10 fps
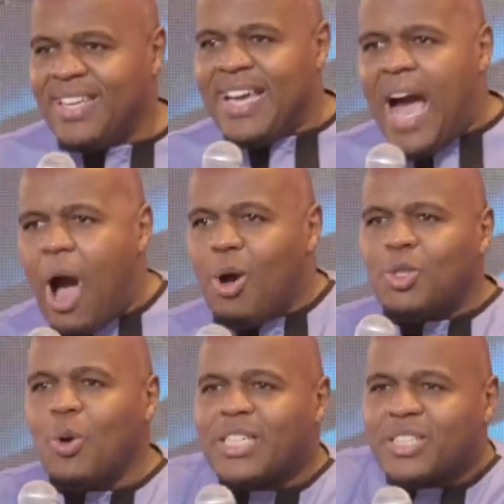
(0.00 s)
How
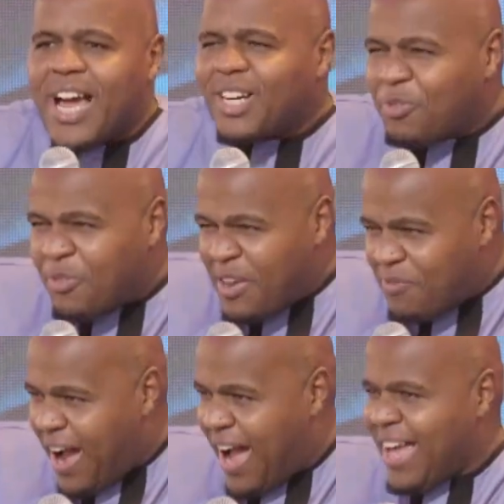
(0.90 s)
to attract
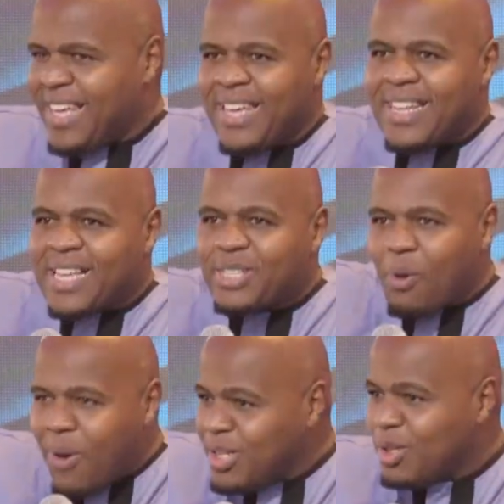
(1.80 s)
favor. That's the
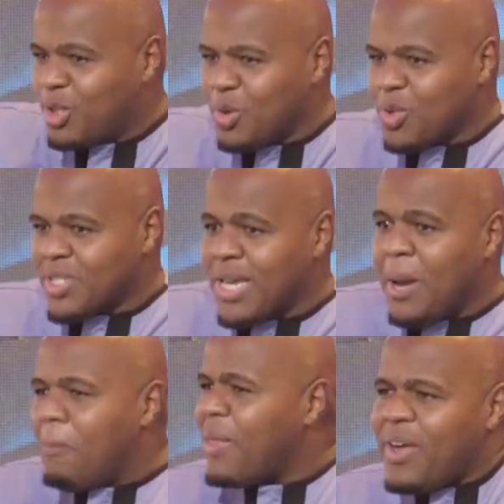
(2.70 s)
one you choose.
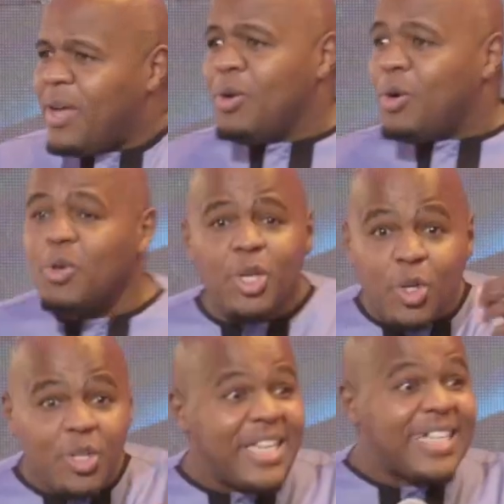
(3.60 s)
But you're
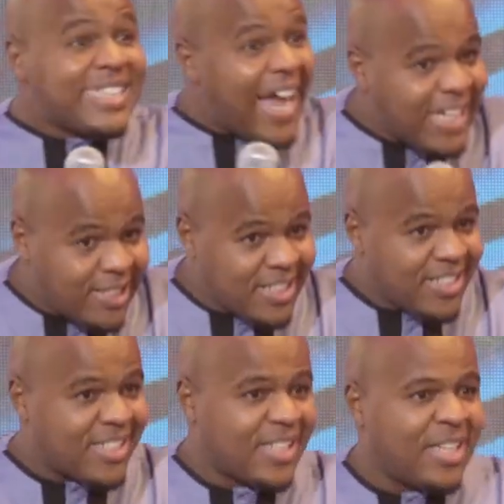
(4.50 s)
choosing
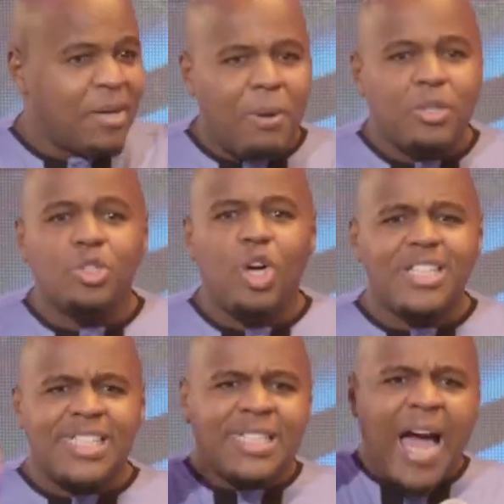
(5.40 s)
titles, but you
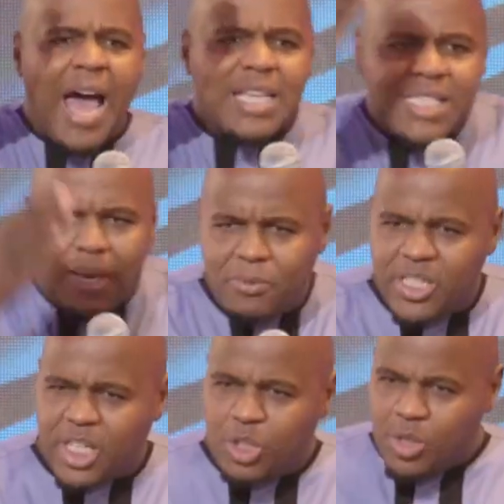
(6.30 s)
don't
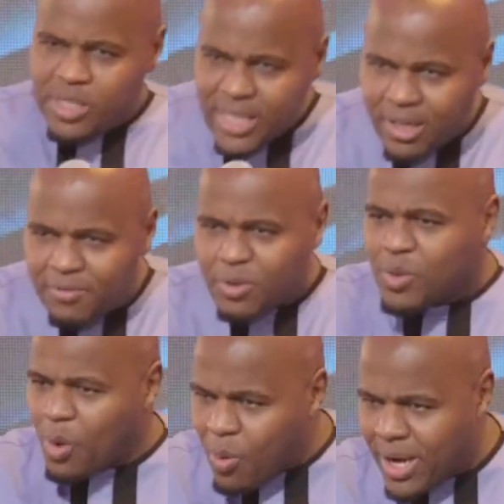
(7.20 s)
subject yourself to
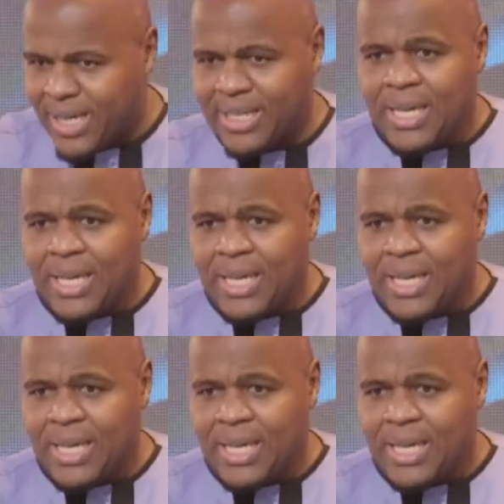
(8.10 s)
the word.